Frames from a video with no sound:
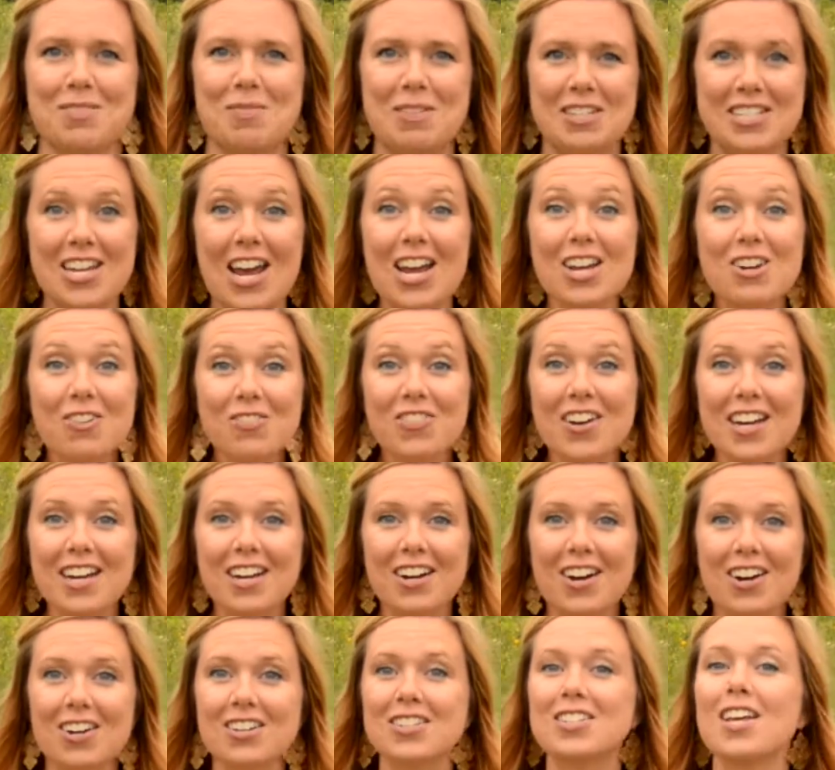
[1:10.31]
But take your
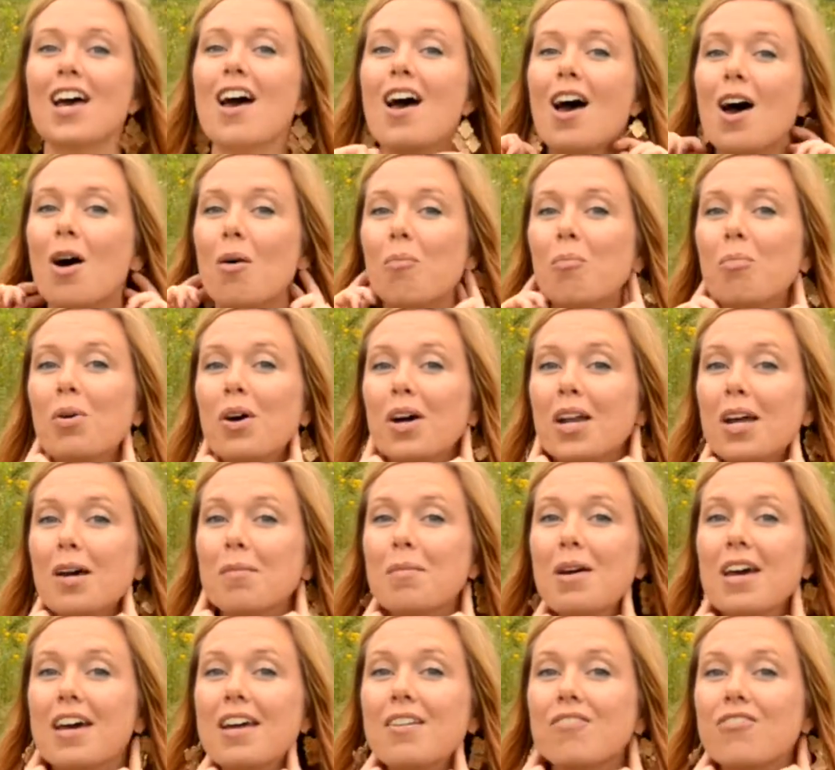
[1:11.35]
fingers, put them
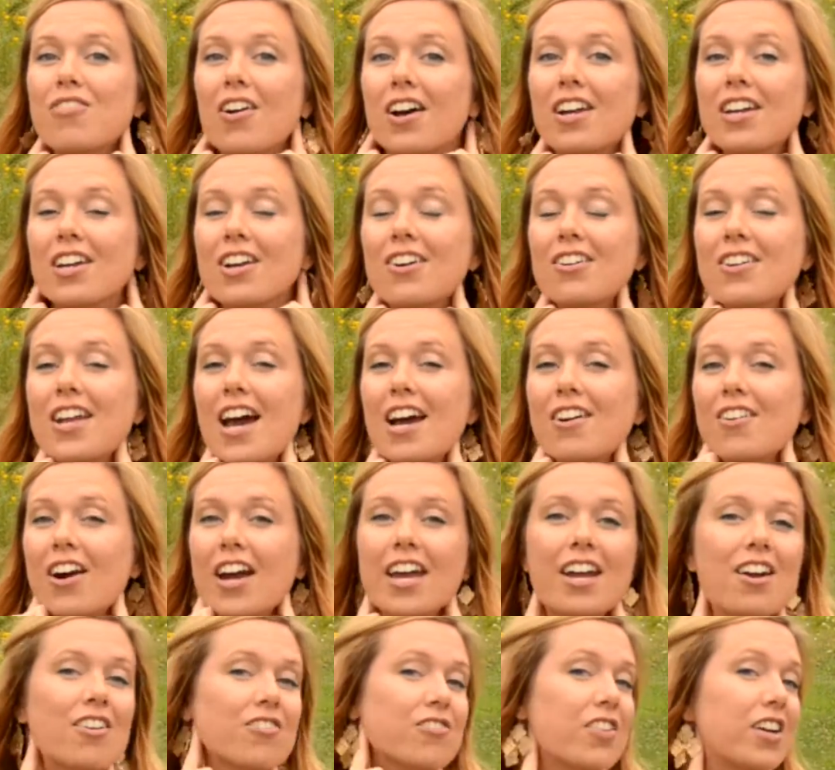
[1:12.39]
in front of your neck right
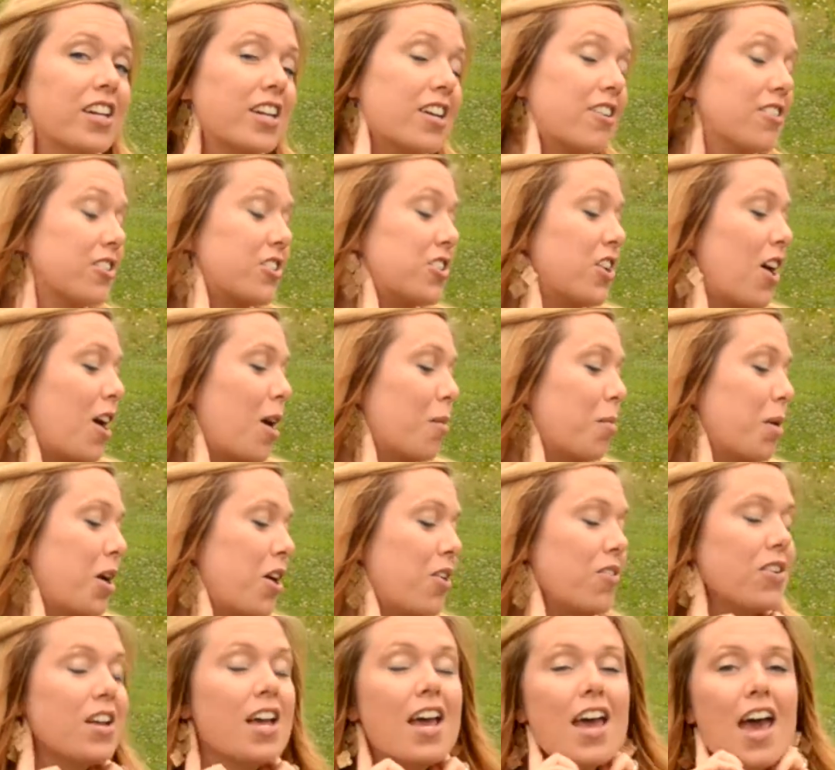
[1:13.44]
here, in front of your
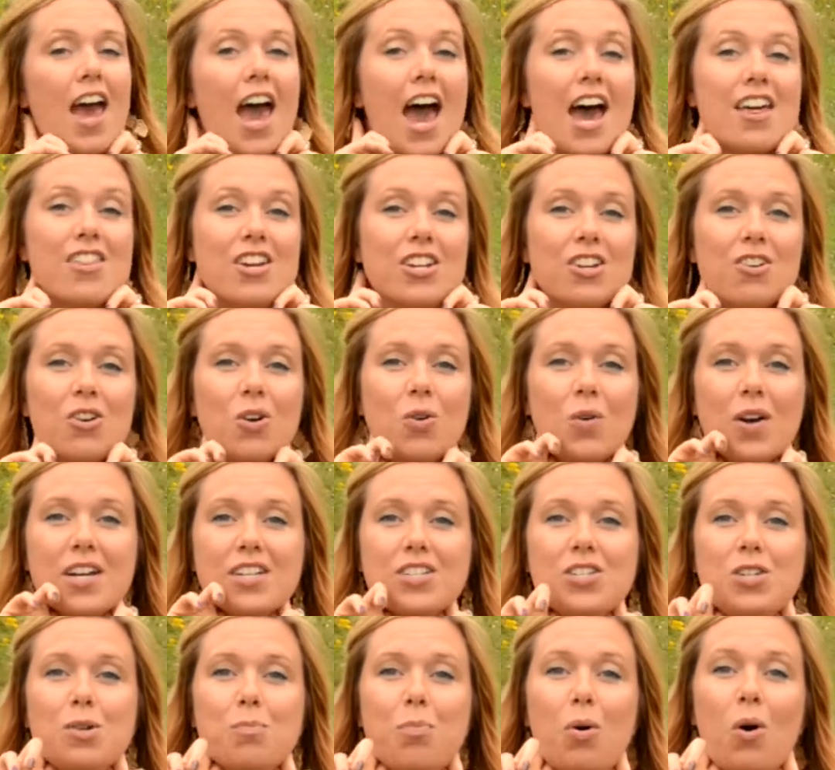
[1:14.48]
jawbone, and then you're going
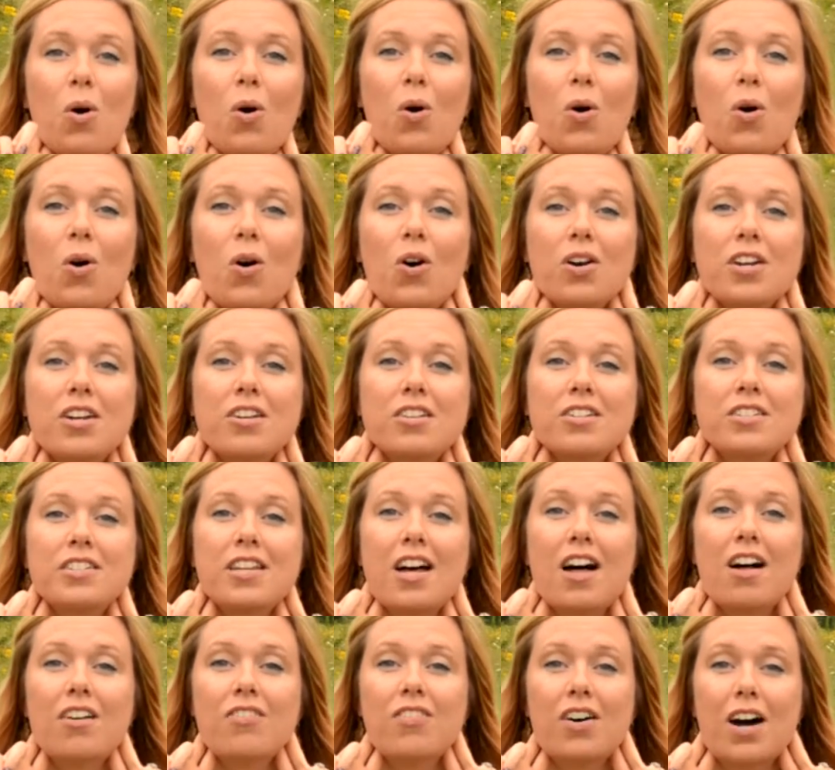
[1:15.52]
to pull
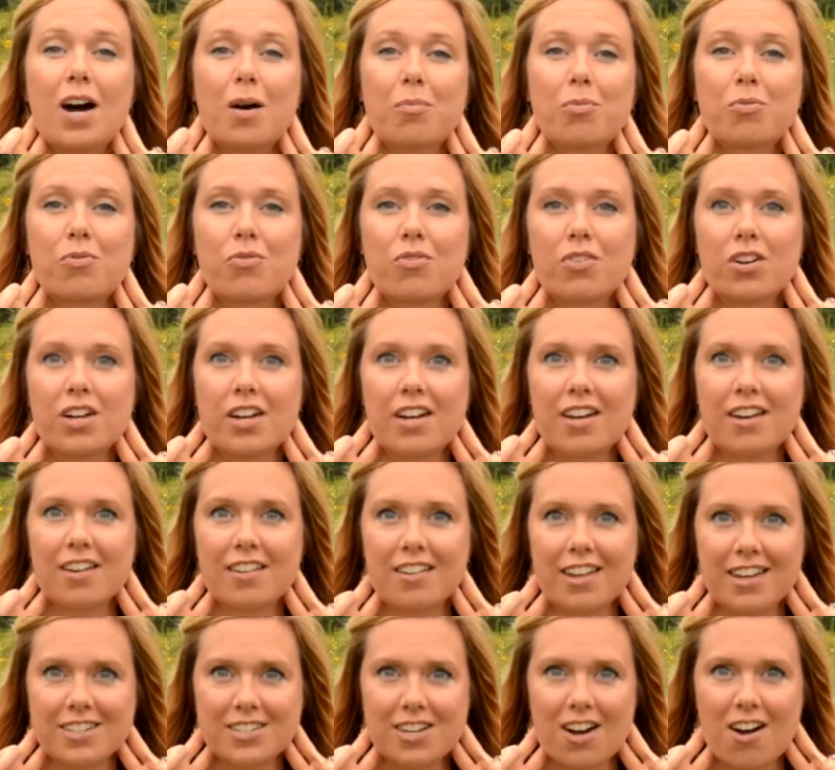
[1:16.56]
yourself up
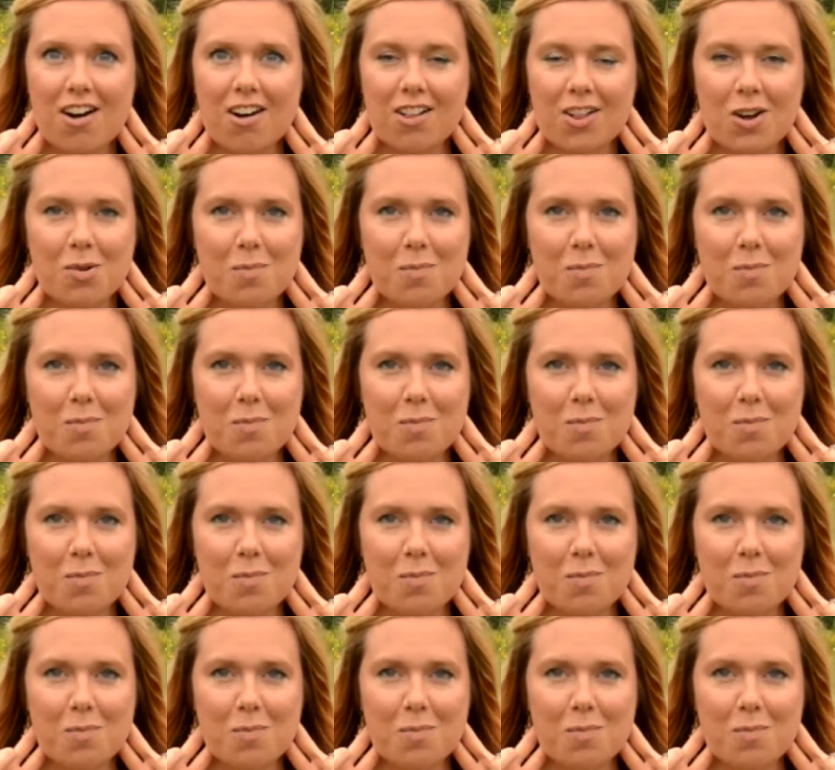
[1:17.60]
really tall.